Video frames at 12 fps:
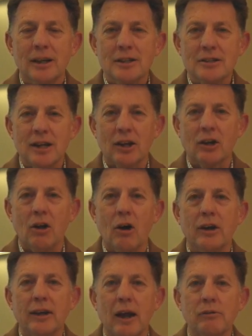10
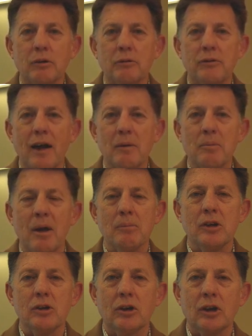o'clock. Now, if you're a family
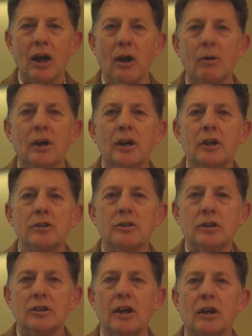member, you can go to
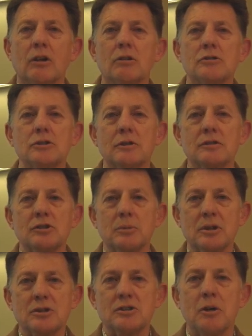the 10 o'clock service. There'll
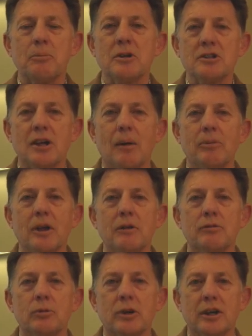be a separate tab there
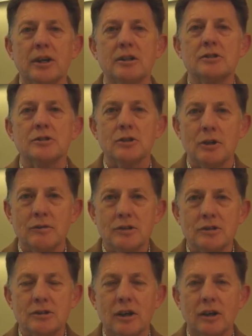for kids
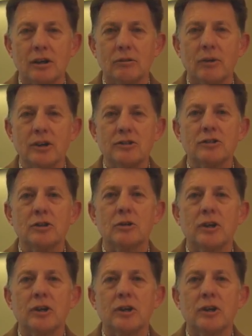service, so you can register your